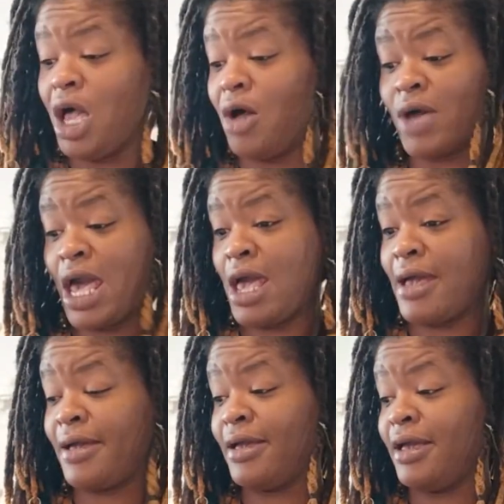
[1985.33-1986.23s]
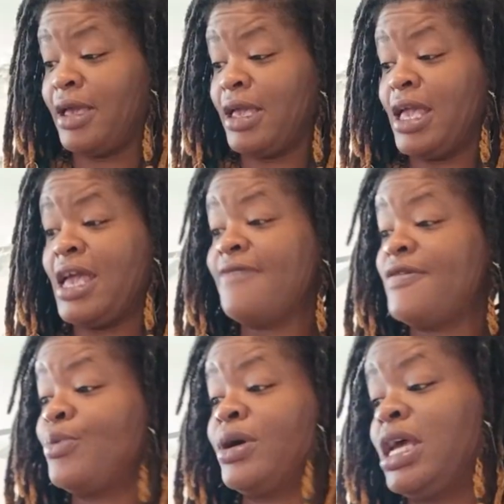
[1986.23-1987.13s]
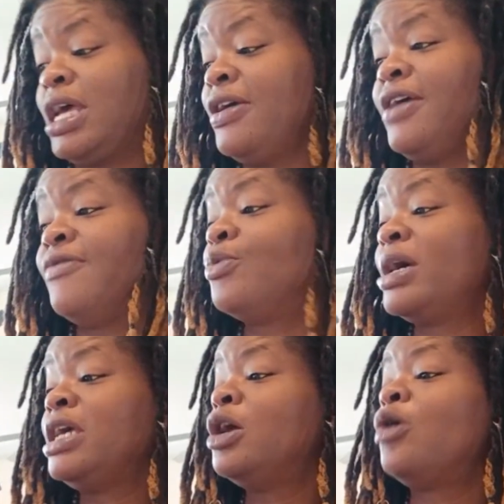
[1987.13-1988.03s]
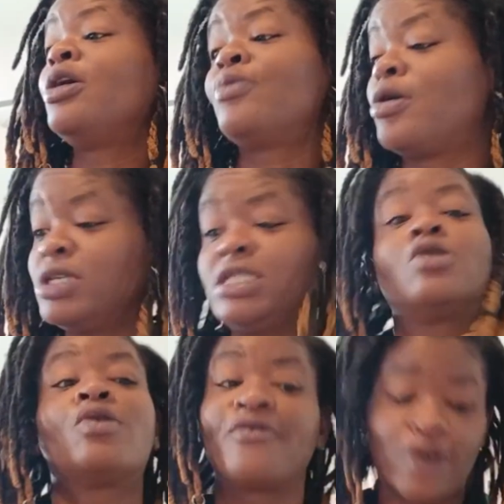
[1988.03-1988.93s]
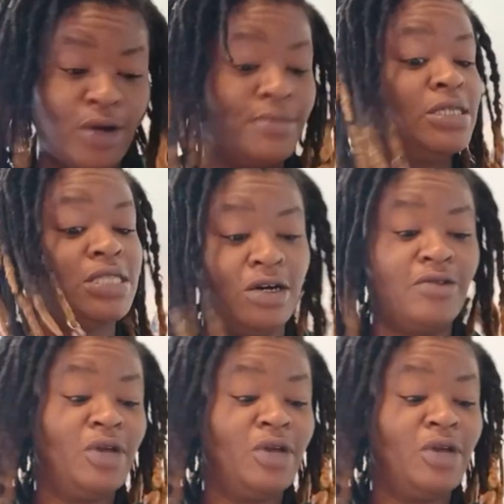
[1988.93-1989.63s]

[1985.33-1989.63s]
Okay, even when he know he wrong, he's still gonna affirm himself.